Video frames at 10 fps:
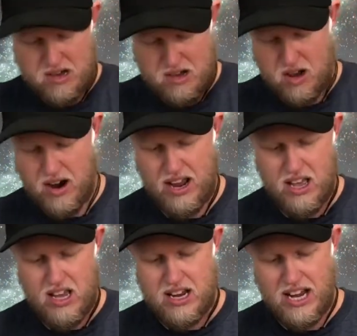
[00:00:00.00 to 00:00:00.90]
All right,
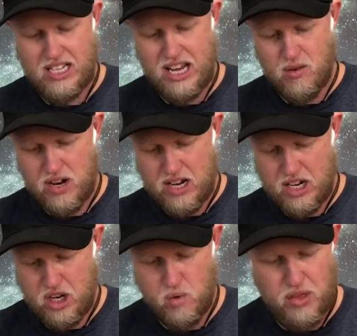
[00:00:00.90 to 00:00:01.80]
next thing we're gonna
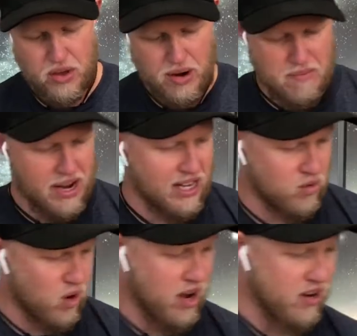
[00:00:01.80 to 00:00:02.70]
do with the
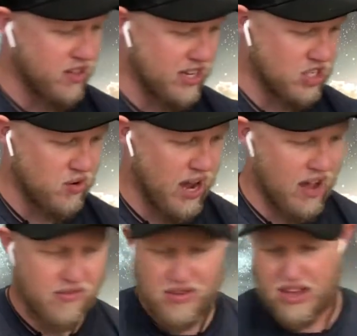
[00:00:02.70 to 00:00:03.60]
remaining water that you
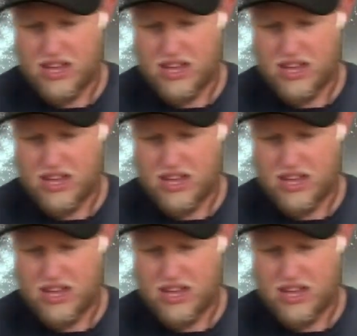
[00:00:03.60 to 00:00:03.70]
have